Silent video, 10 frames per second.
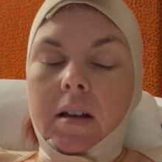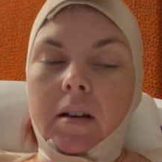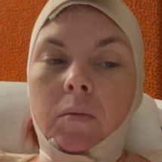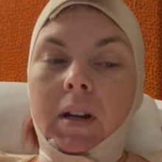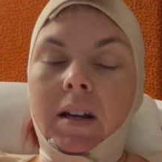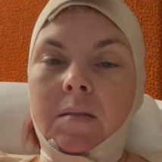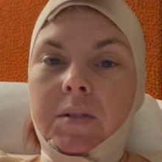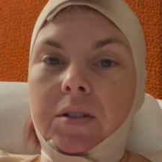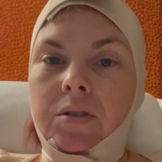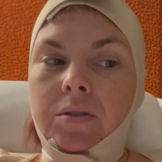When it comes
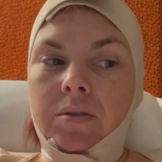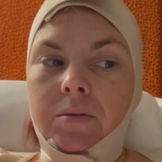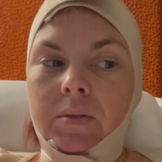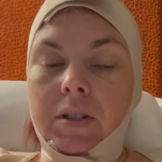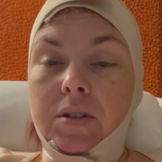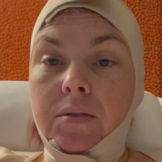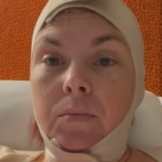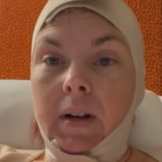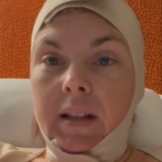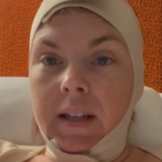to
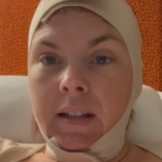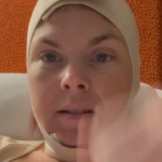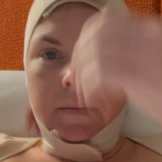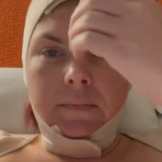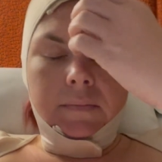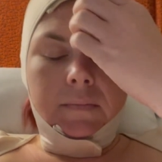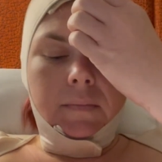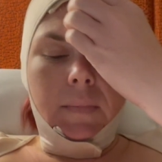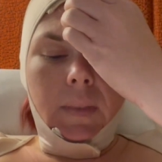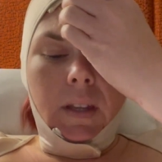swelling,
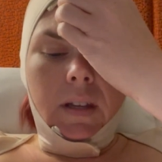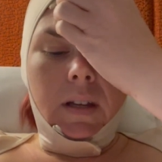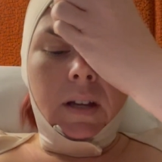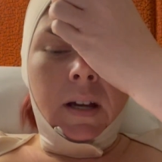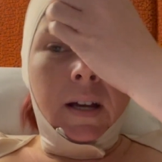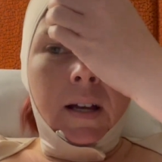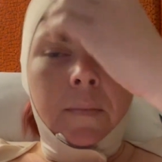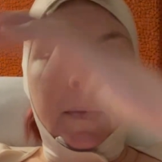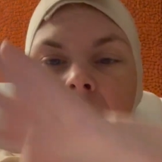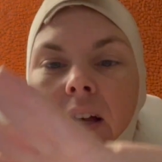
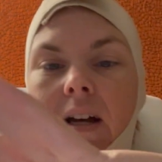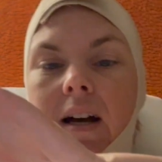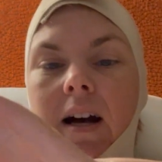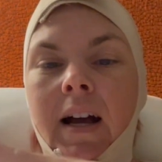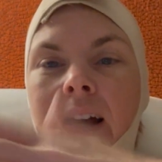um, I